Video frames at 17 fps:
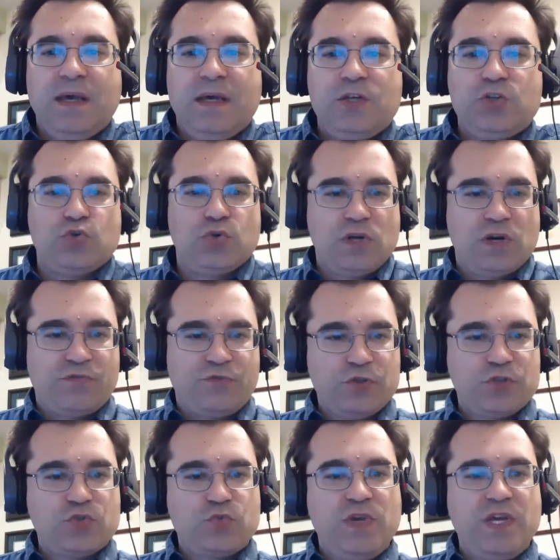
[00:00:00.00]
During our
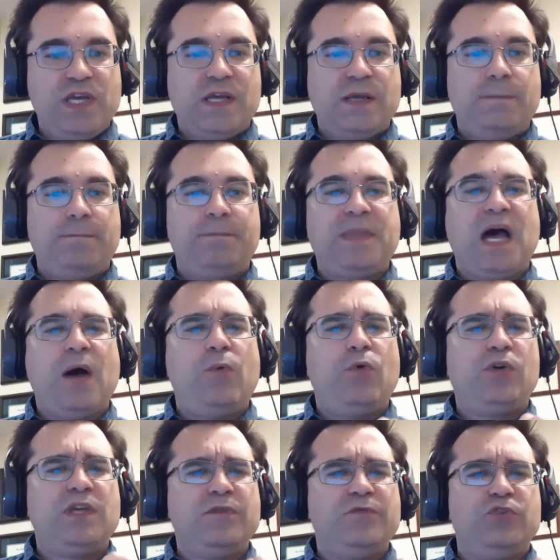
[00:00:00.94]
first week, I
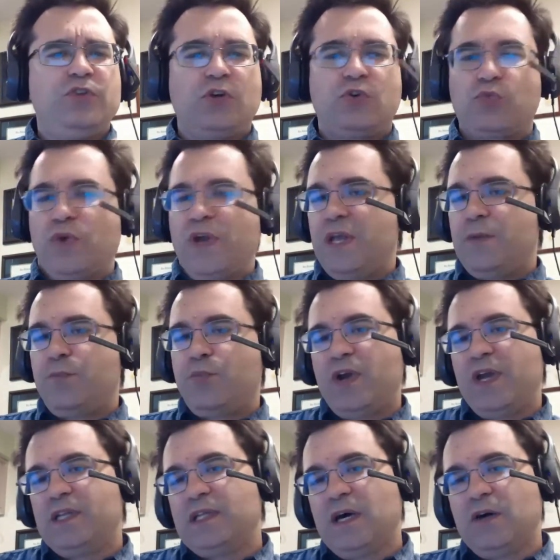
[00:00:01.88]
will give you the grade
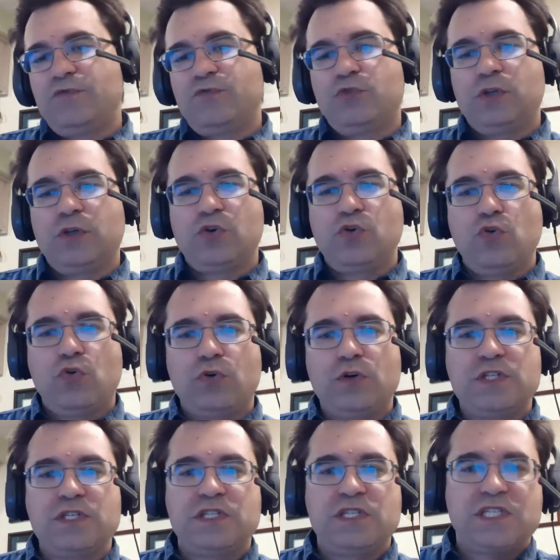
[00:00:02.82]
breakdown for the
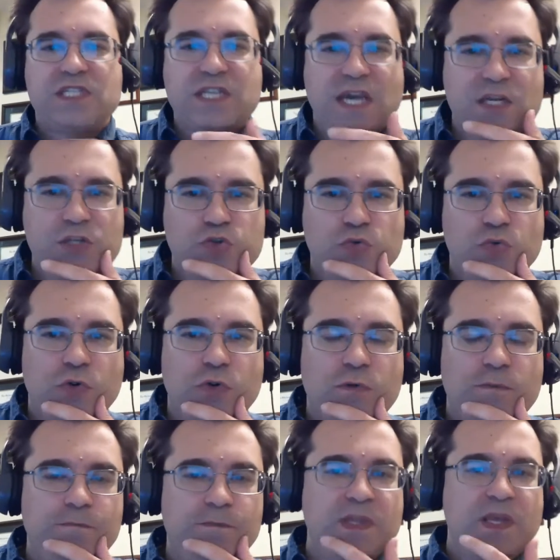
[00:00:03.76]
course, the
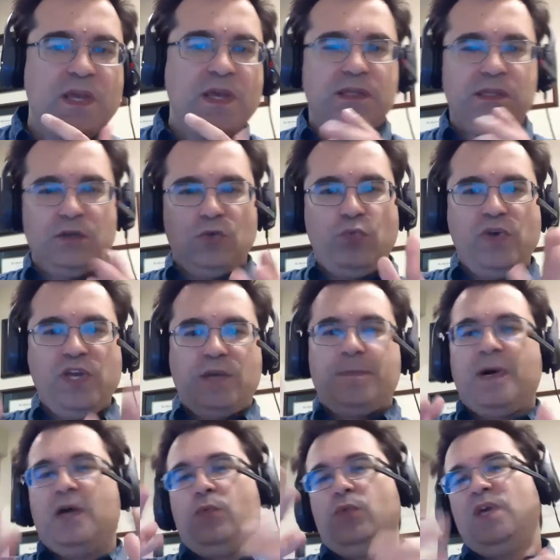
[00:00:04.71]
schedule, the
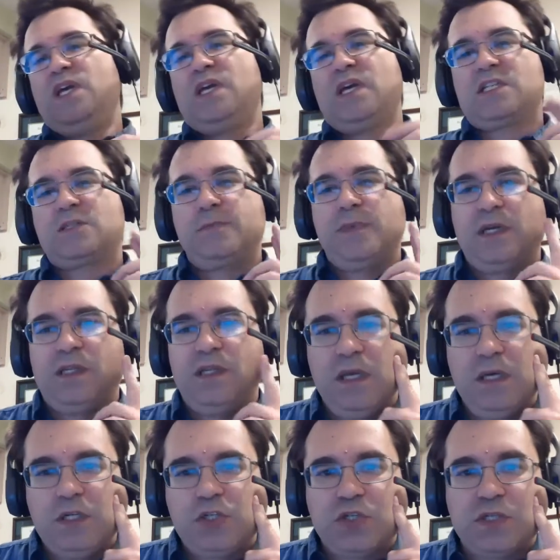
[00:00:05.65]
week-by-week
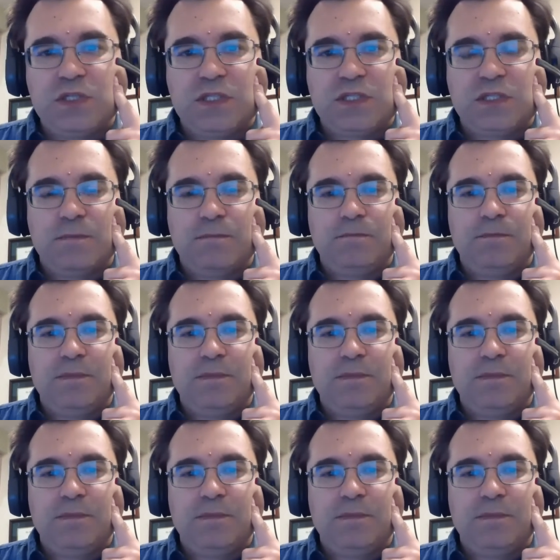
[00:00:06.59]
expectations.